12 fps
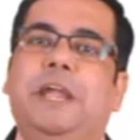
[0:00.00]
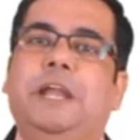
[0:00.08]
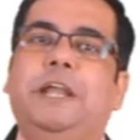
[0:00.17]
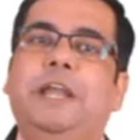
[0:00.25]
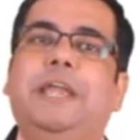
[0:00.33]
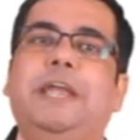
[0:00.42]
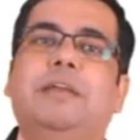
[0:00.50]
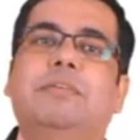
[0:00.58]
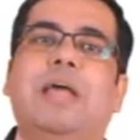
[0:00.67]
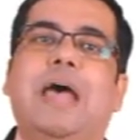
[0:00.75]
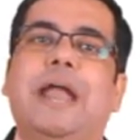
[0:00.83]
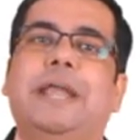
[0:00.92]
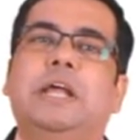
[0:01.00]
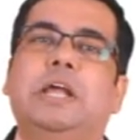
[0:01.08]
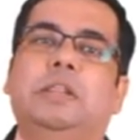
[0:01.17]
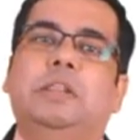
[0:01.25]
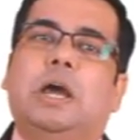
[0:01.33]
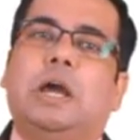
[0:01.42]
it indicates
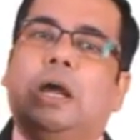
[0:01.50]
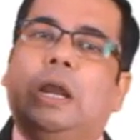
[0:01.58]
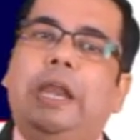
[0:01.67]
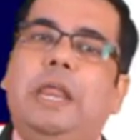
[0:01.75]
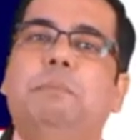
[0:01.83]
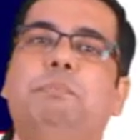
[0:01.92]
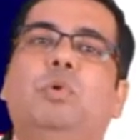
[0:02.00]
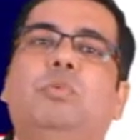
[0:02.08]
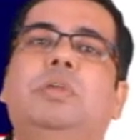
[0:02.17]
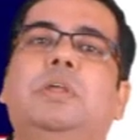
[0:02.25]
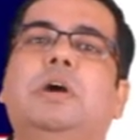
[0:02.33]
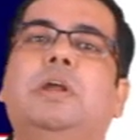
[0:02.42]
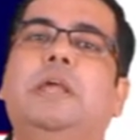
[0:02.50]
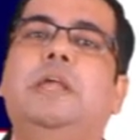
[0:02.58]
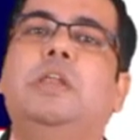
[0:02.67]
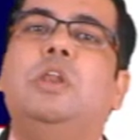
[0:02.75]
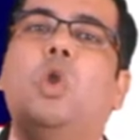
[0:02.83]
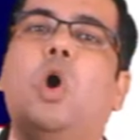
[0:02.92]
that the cleaning procedure
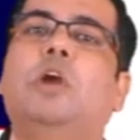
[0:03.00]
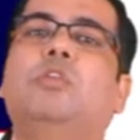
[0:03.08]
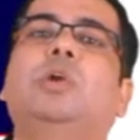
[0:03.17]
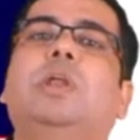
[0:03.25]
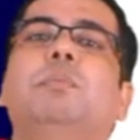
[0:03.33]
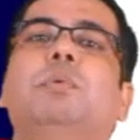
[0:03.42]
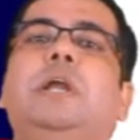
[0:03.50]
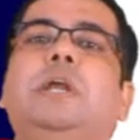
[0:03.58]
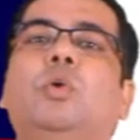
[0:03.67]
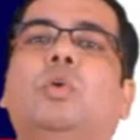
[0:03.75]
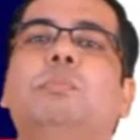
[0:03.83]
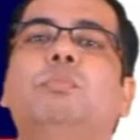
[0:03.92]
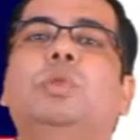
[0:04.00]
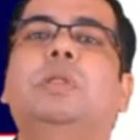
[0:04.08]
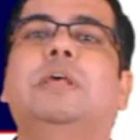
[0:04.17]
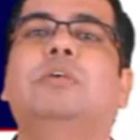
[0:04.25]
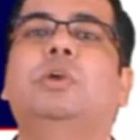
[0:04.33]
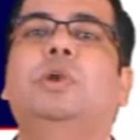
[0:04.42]
is not suitable to remove the
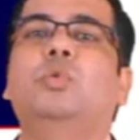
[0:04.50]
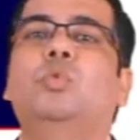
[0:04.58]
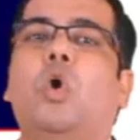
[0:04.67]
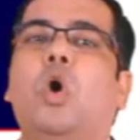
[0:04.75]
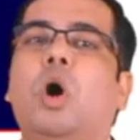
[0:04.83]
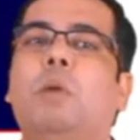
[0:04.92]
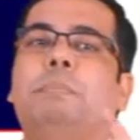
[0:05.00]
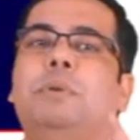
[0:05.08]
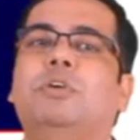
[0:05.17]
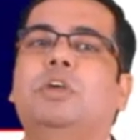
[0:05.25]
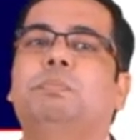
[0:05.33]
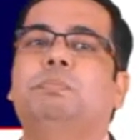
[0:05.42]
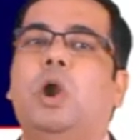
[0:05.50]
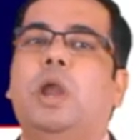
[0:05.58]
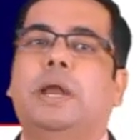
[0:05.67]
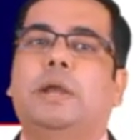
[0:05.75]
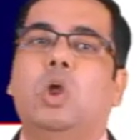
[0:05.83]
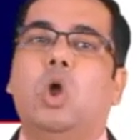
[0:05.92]
residue of previous
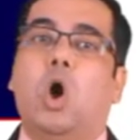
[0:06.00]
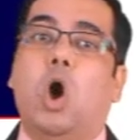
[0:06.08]
product